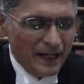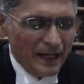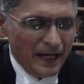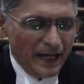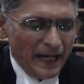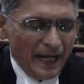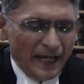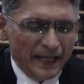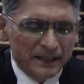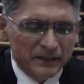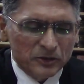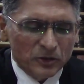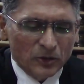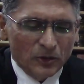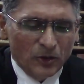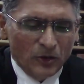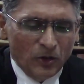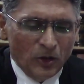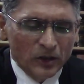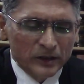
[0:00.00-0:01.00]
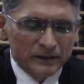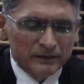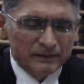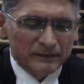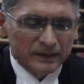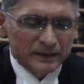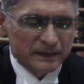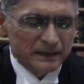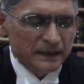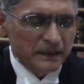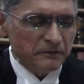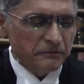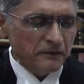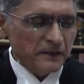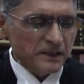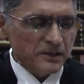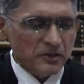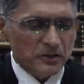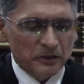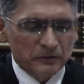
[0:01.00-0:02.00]
And on
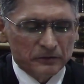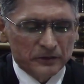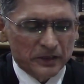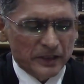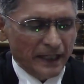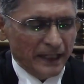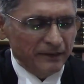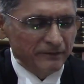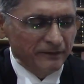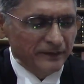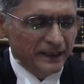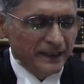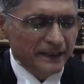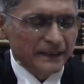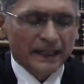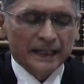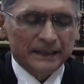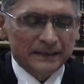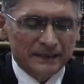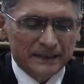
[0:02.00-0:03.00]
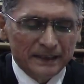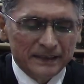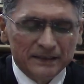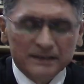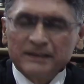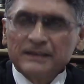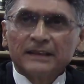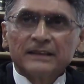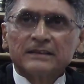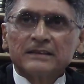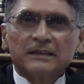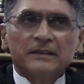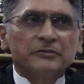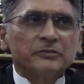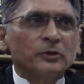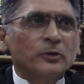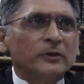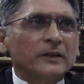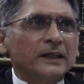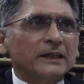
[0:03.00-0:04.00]
31st of January
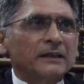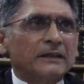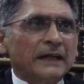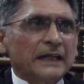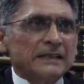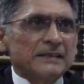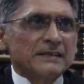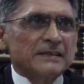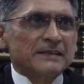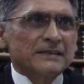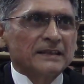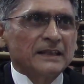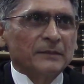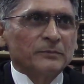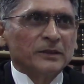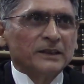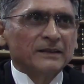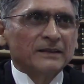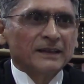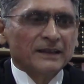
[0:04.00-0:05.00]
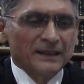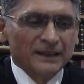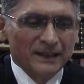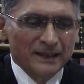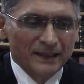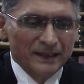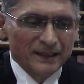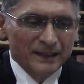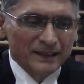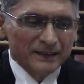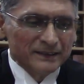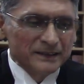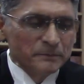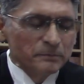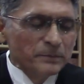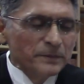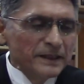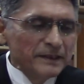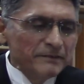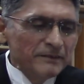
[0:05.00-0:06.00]
1964, a crisis came in. The
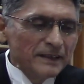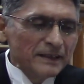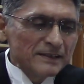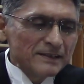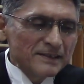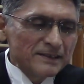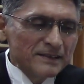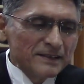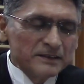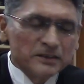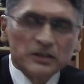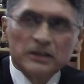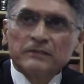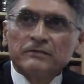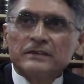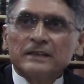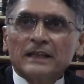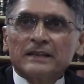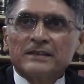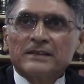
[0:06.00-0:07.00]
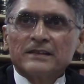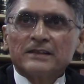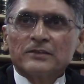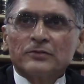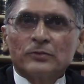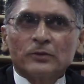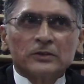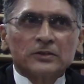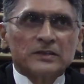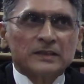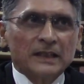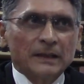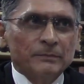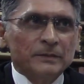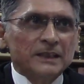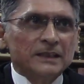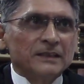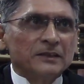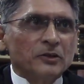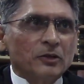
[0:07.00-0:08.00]
previous Chief Justice was
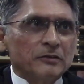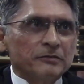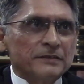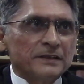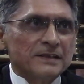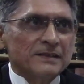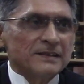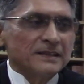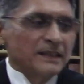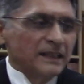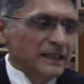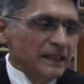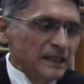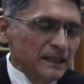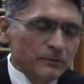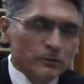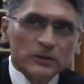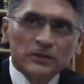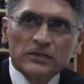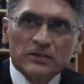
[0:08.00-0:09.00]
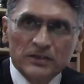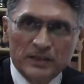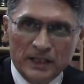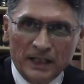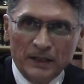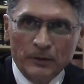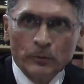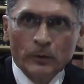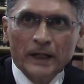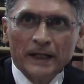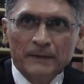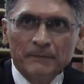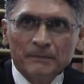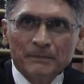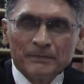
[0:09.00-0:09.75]
remitting office. He was J1.